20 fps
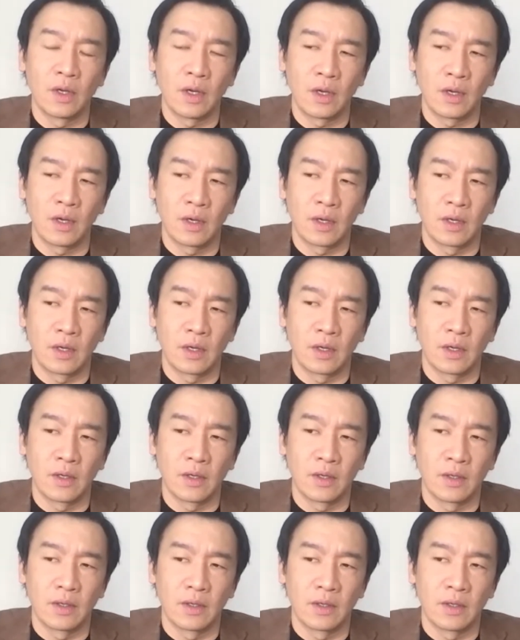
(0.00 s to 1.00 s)

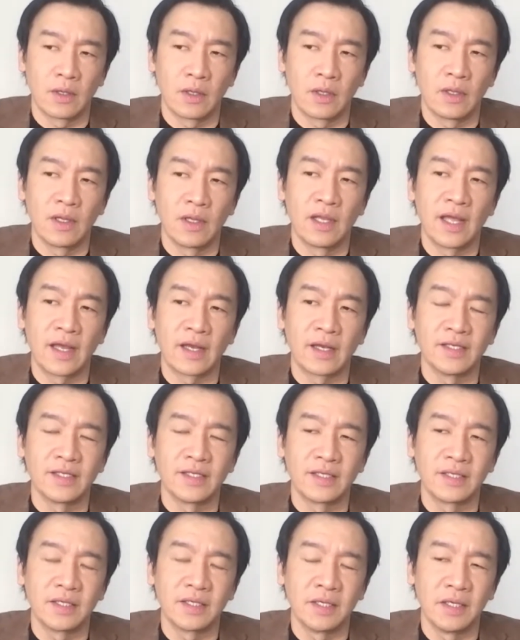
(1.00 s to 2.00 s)
uh,
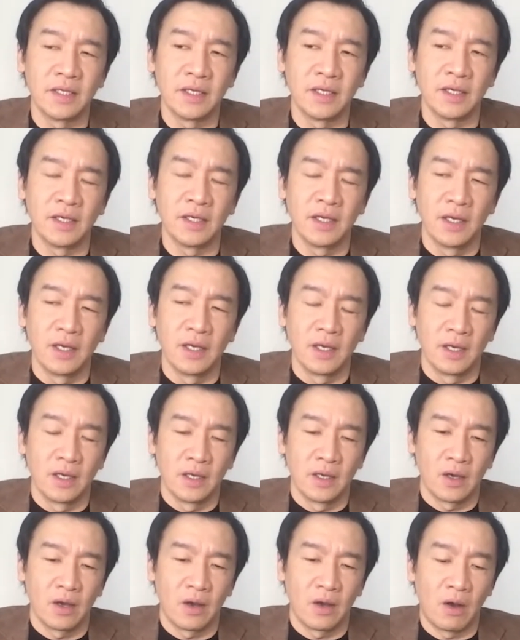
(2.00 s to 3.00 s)
legacy
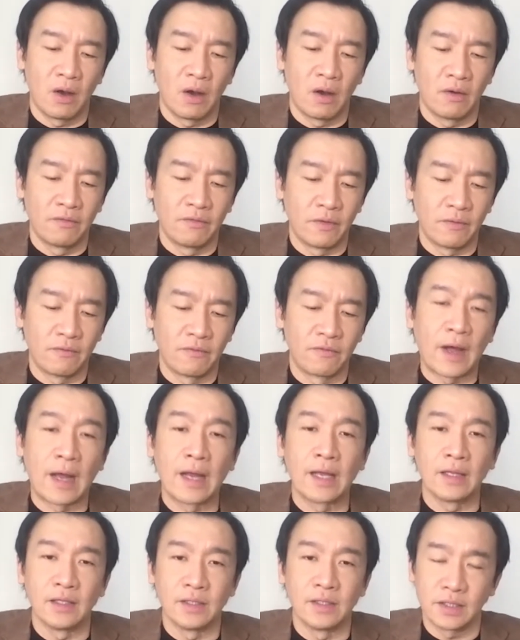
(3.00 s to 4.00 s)
of
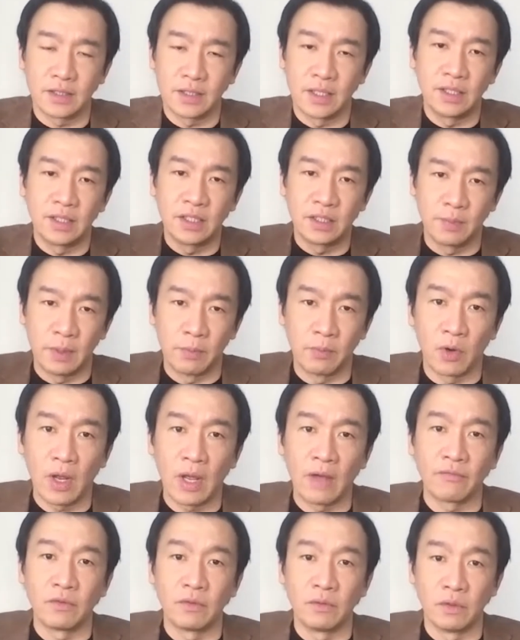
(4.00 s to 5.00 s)
violence that these people
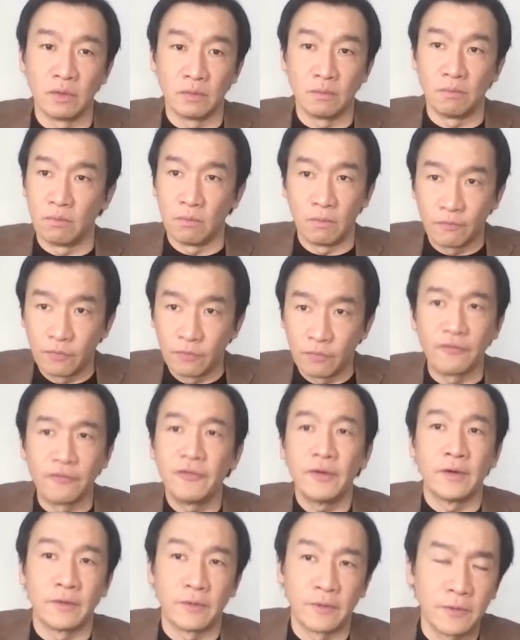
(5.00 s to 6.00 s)
have to
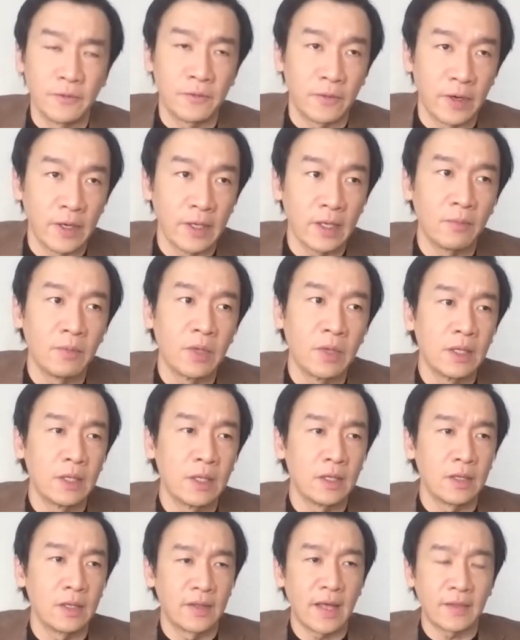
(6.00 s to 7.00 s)
fulfill, right? I
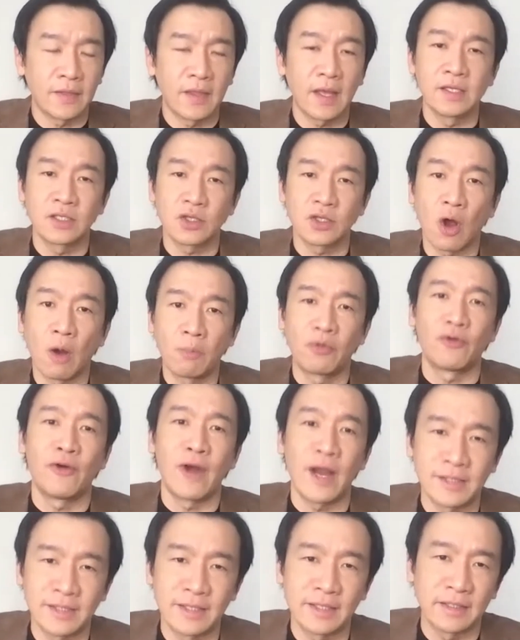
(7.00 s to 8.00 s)
mean, that that is
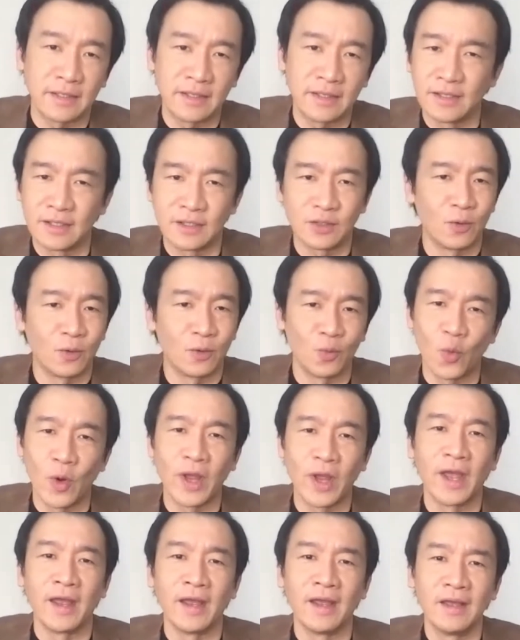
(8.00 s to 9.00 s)
operatic in its own
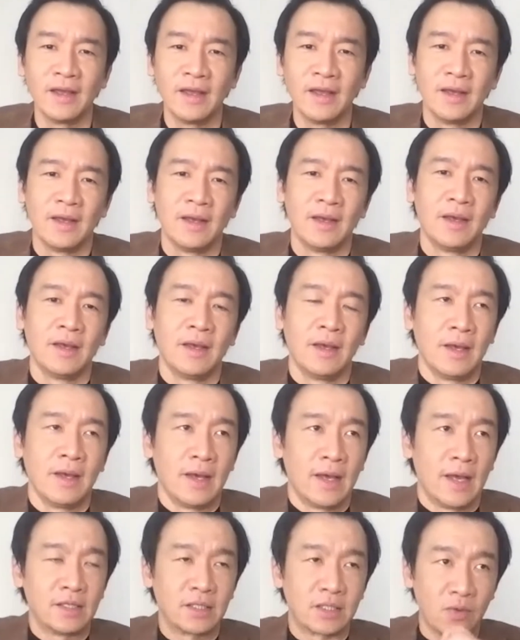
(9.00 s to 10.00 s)
way.
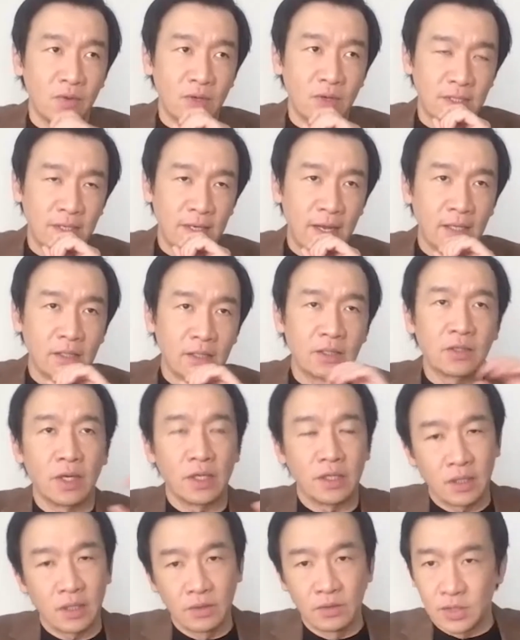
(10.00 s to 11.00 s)
And so as an actor,
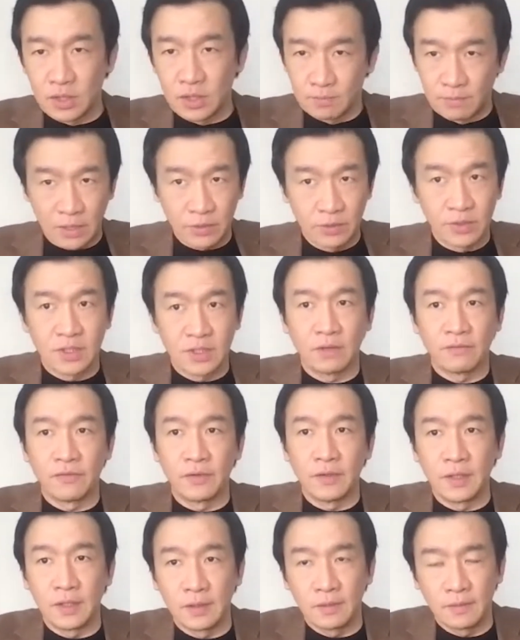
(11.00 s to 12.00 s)
I think you just plug yourself
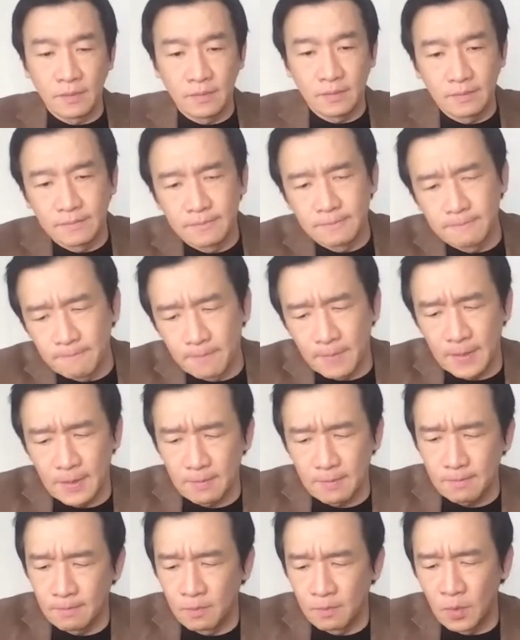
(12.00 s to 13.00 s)
in.
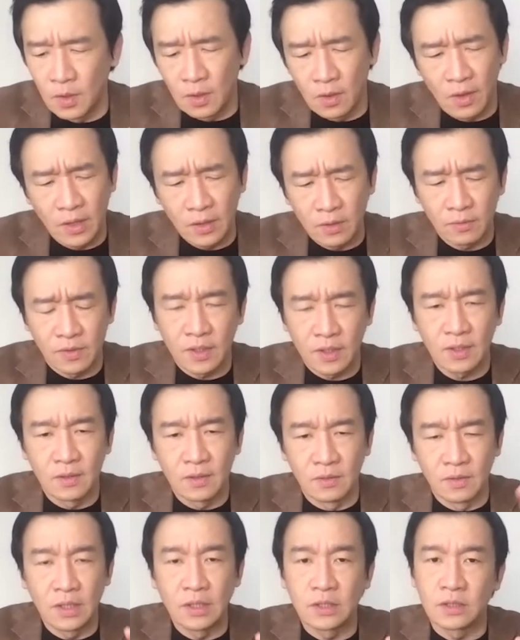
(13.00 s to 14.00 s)
You know, I don't think
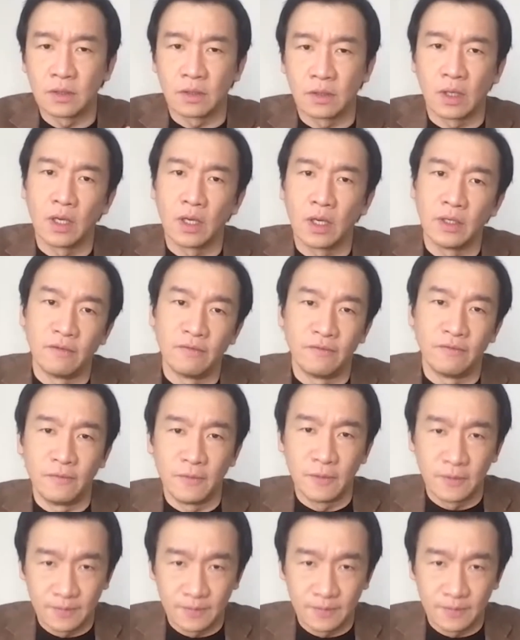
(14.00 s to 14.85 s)
you need to kind of,